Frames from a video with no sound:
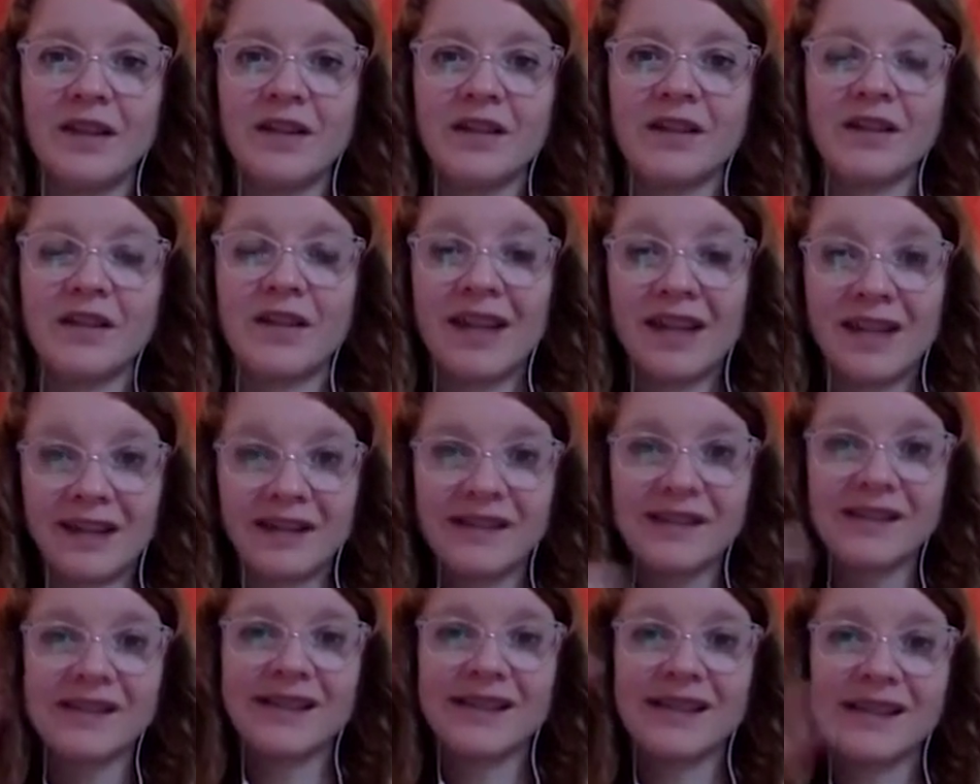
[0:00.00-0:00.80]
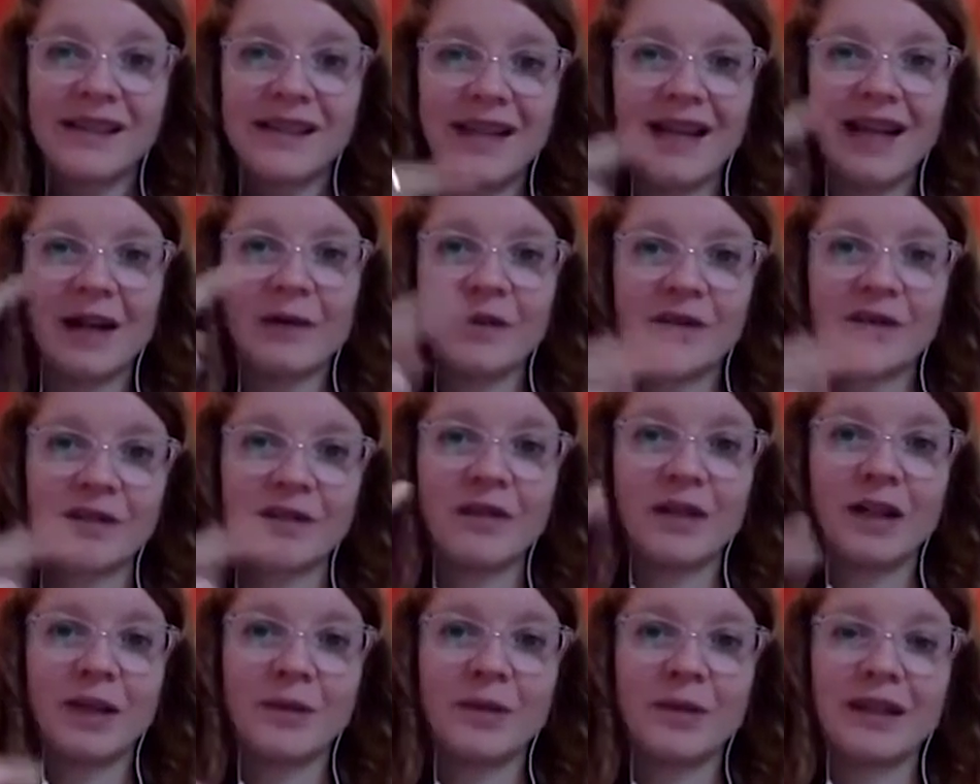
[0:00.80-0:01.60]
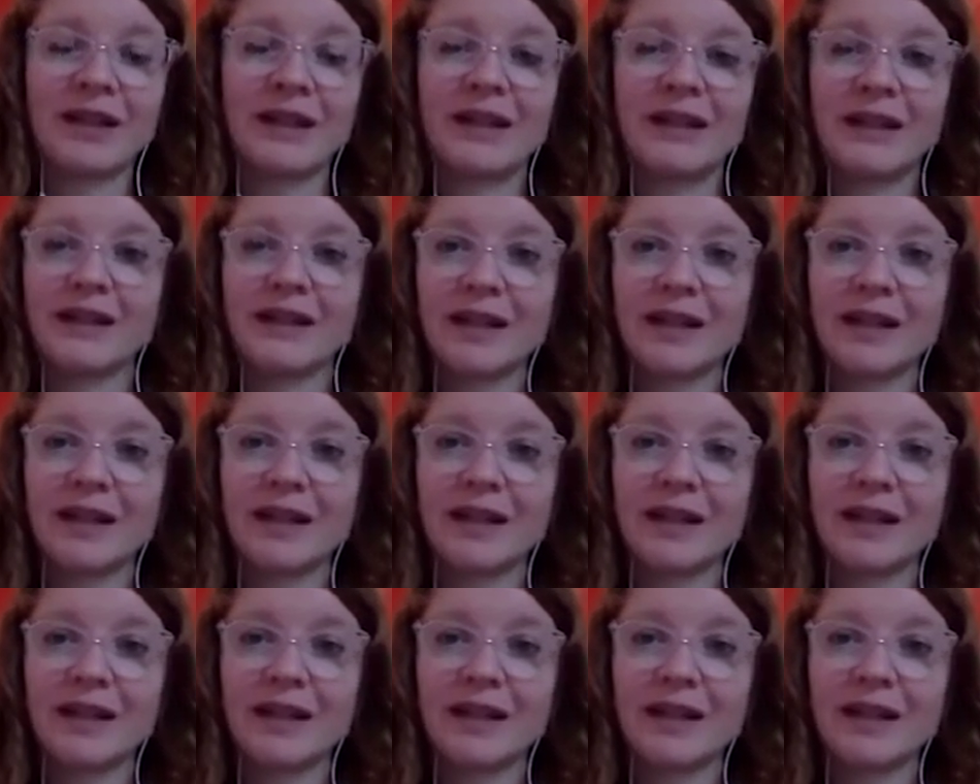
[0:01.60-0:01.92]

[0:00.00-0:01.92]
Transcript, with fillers: so they can see how it's developing it.